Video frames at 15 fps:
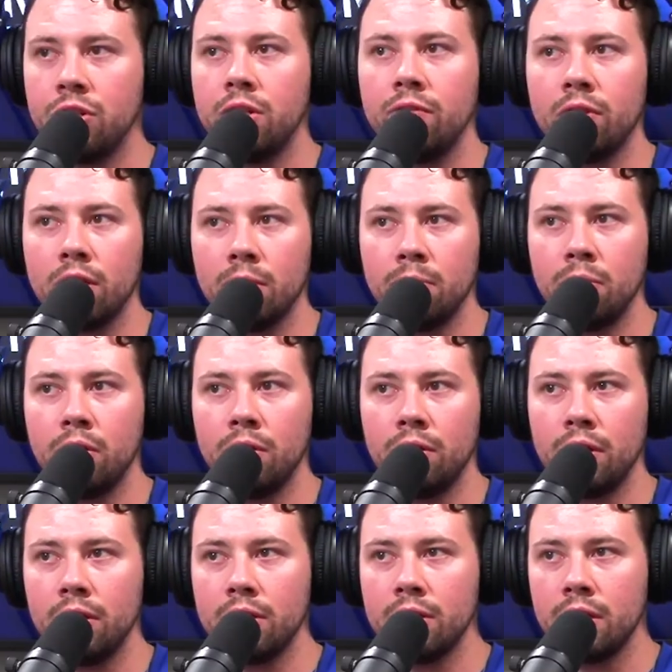of the
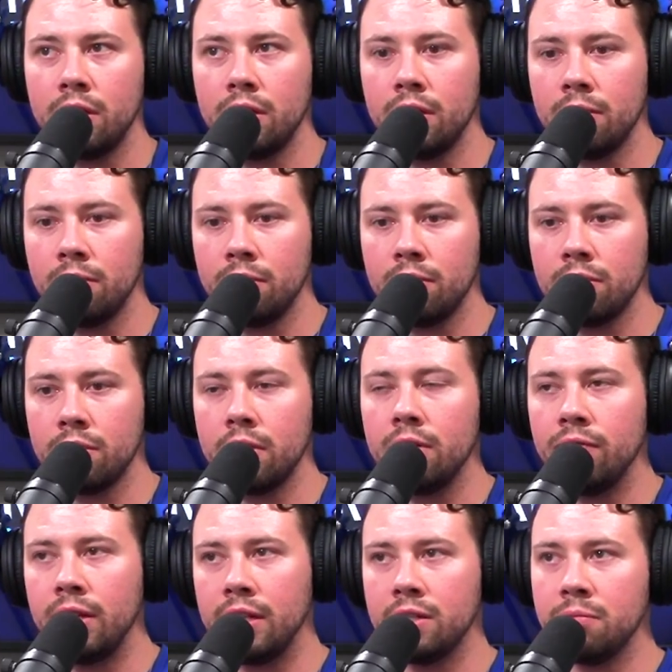components, and it was
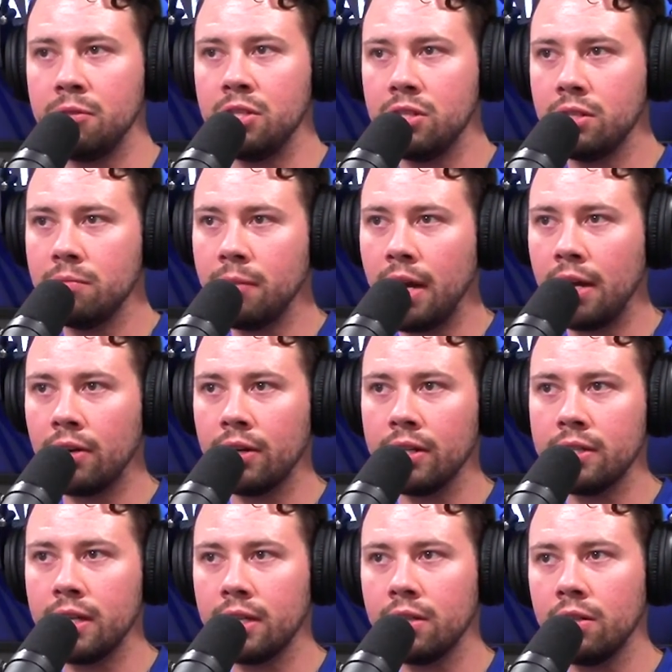advancements in battery
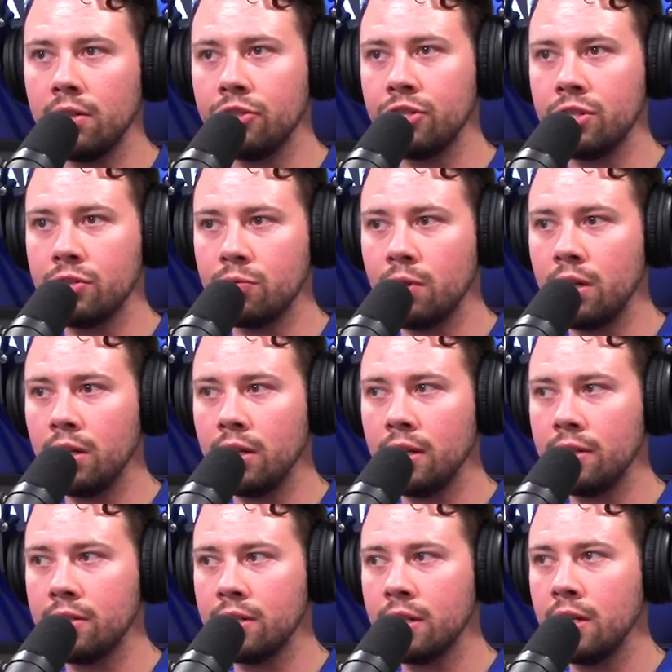technology as well as